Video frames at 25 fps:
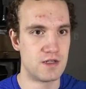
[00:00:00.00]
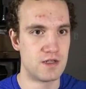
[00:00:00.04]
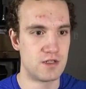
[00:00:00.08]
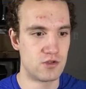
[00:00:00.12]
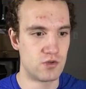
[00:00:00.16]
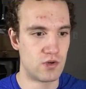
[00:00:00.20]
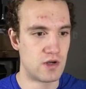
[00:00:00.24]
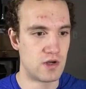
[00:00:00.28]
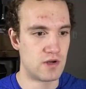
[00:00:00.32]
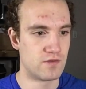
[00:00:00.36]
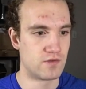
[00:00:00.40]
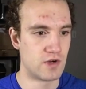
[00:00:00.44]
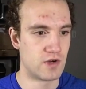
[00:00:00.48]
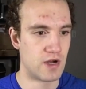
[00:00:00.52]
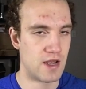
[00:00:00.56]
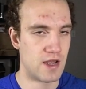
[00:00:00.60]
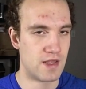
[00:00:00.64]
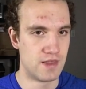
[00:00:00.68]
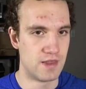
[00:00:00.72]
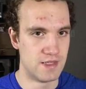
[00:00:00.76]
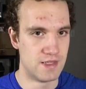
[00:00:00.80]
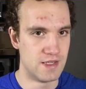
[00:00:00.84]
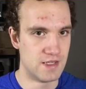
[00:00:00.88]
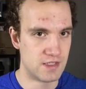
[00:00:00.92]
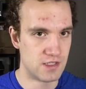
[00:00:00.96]
to 12
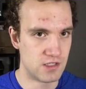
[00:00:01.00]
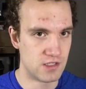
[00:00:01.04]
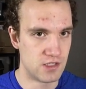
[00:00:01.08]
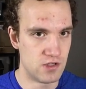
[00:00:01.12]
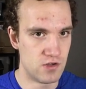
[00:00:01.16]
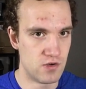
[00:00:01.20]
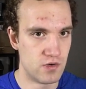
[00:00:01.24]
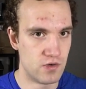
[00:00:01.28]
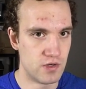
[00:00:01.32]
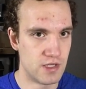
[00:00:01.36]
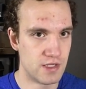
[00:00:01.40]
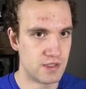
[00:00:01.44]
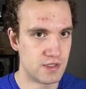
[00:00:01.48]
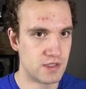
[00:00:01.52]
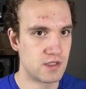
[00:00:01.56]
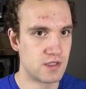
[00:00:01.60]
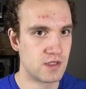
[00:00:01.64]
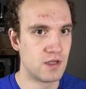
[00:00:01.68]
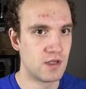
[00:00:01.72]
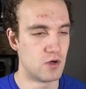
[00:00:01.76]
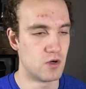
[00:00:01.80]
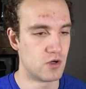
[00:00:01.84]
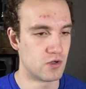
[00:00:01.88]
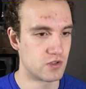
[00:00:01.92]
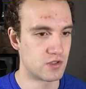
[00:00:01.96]
grand, this unit
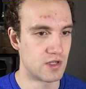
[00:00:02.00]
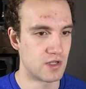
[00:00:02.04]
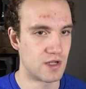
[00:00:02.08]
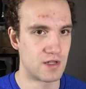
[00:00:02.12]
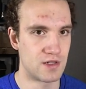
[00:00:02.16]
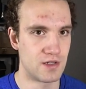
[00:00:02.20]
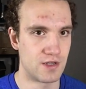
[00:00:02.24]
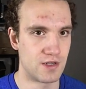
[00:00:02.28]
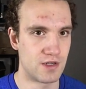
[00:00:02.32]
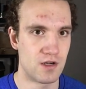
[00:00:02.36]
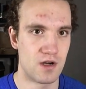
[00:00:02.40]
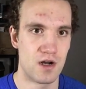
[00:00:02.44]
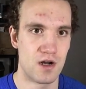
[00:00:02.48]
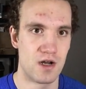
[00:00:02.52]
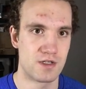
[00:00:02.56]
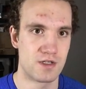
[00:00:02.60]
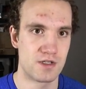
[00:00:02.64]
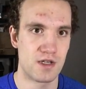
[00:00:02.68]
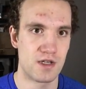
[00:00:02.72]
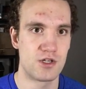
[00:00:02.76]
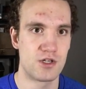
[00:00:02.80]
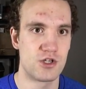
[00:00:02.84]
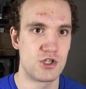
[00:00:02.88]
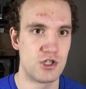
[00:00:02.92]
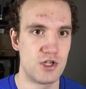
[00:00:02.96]
most likely
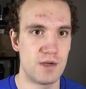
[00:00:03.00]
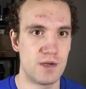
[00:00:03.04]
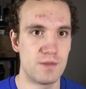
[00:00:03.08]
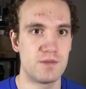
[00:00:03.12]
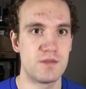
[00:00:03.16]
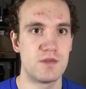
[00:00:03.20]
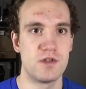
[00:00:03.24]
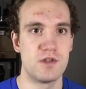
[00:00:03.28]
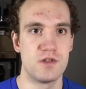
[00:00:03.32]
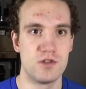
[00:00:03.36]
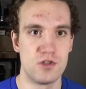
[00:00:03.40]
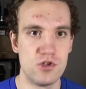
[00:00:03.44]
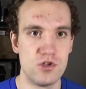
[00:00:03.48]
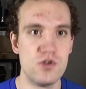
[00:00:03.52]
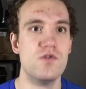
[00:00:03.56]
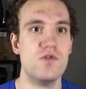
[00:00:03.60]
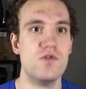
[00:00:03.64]
costs shipped to